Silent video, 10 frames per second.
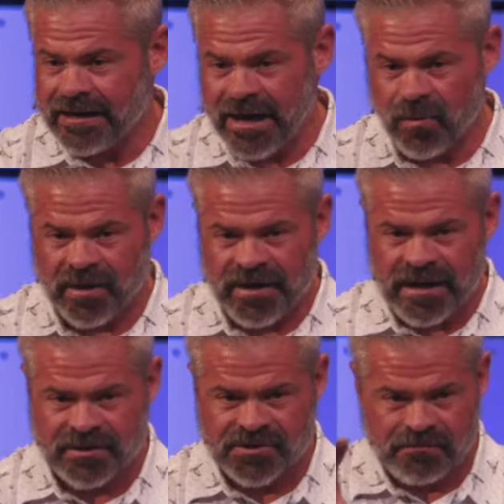Again, not a
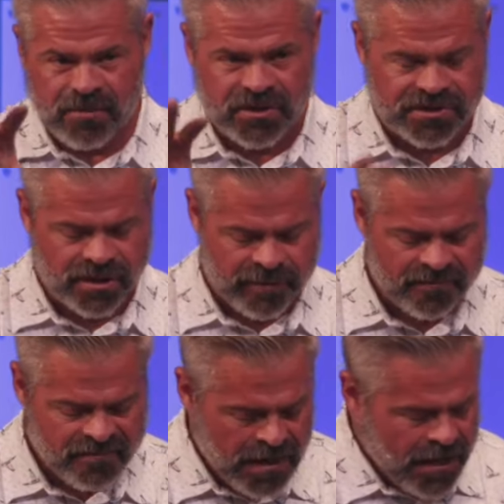word of knowledge. Marsha
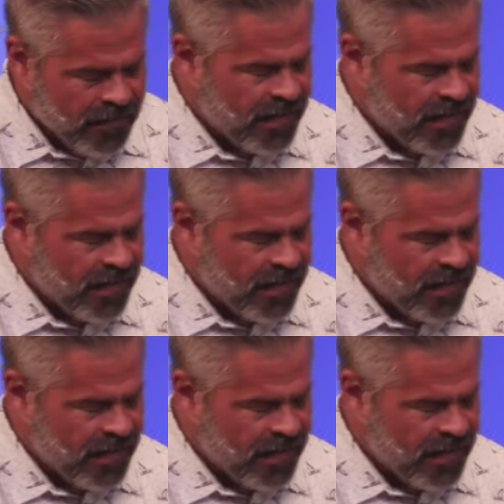told me.